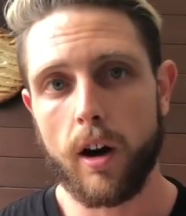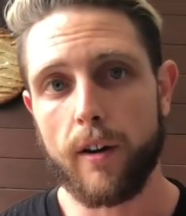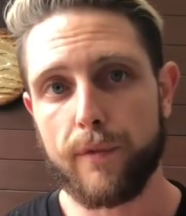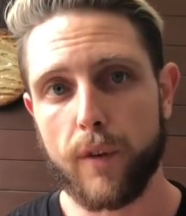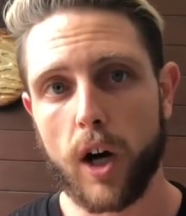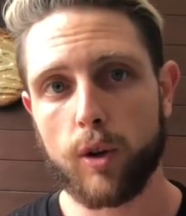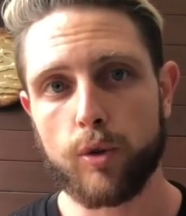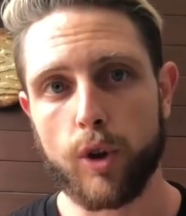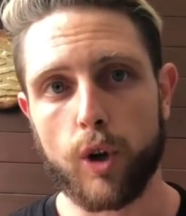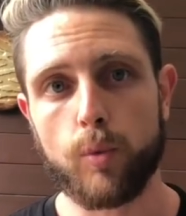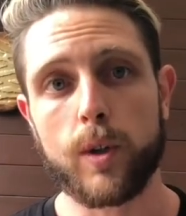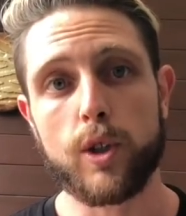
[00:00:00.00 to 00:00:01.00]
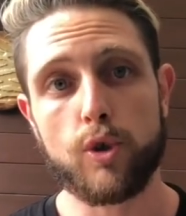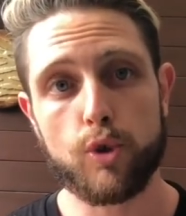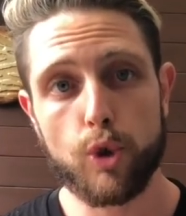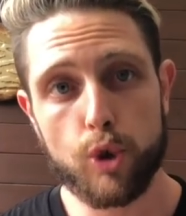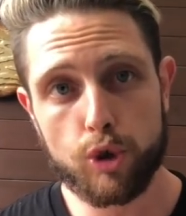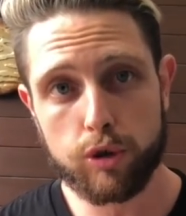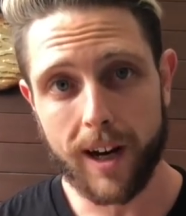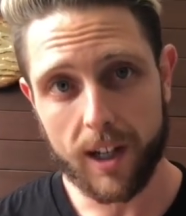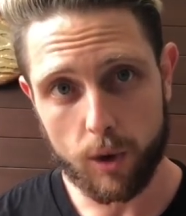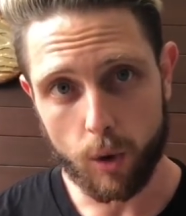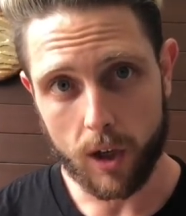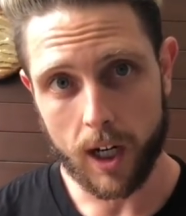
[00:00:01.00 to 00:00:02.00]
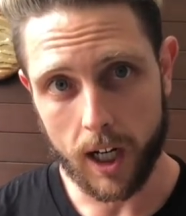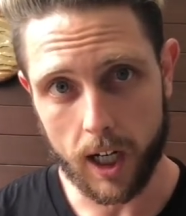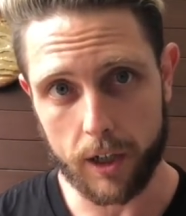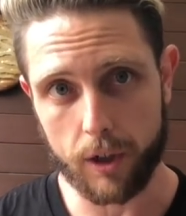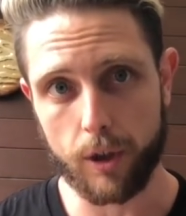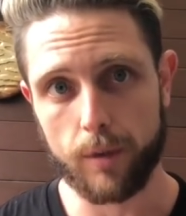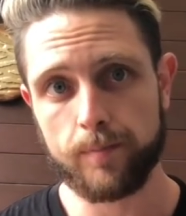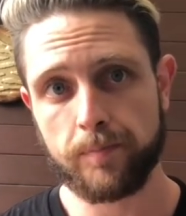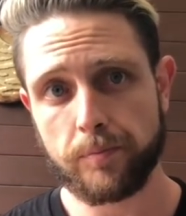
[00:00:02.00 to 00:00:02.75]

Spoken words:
A final note, when you do track your cardio,